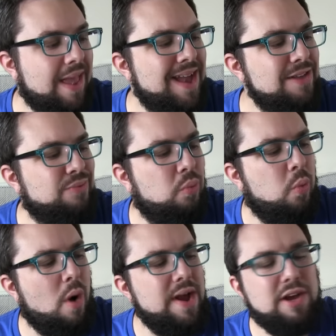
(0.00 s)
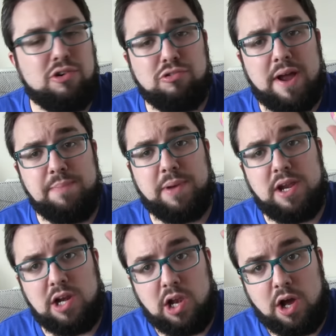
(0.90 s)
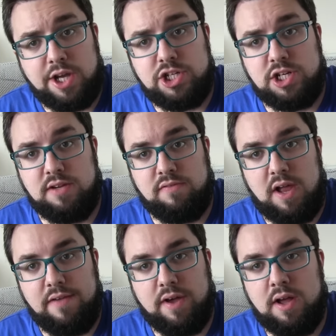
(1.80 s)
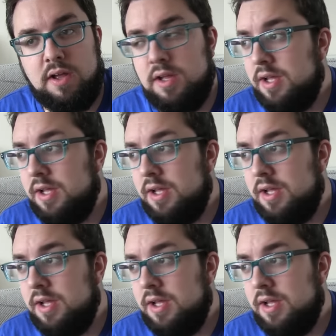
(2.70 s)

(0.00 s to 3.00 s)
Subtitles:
It's white grape and lychee flavour.